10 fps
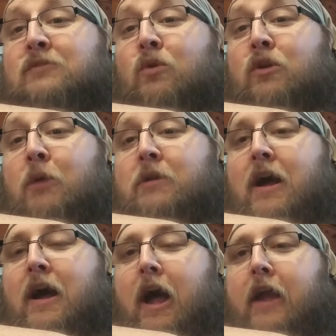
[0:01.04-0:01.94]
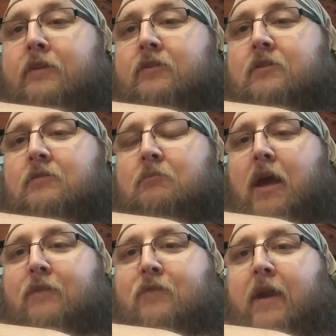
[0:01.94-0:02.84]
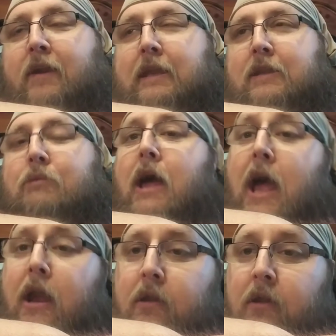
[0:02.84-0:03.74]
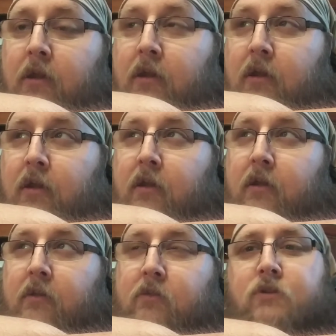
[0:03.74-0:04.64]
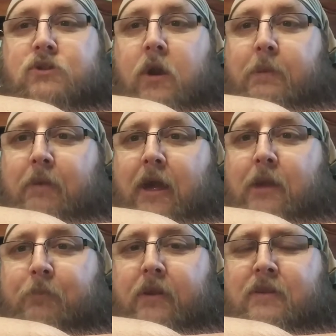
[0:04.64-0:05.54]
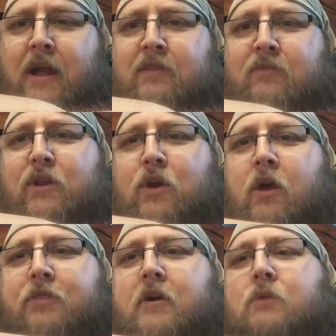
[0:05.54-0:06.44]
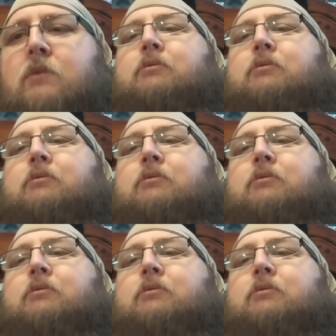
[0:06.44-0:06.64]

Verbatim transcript: What up, guys? Mad Viking back. Told you I'd be back, but not the video I thought it would